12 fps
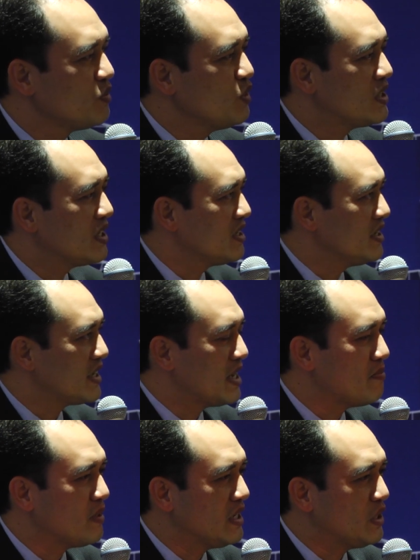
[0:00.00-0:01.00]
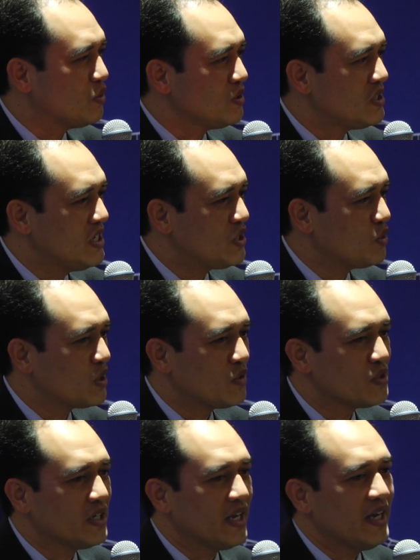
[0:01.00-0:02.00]
and co-founder, Khairul
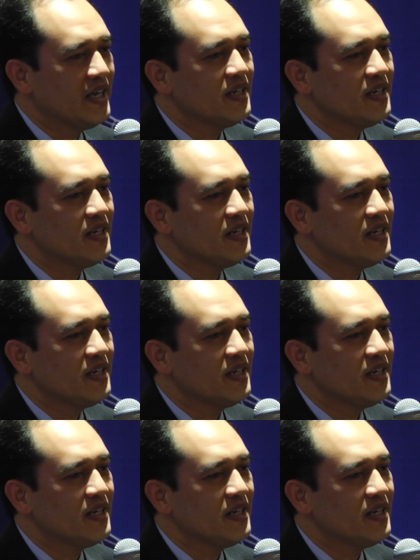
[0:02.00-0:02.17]
Adri,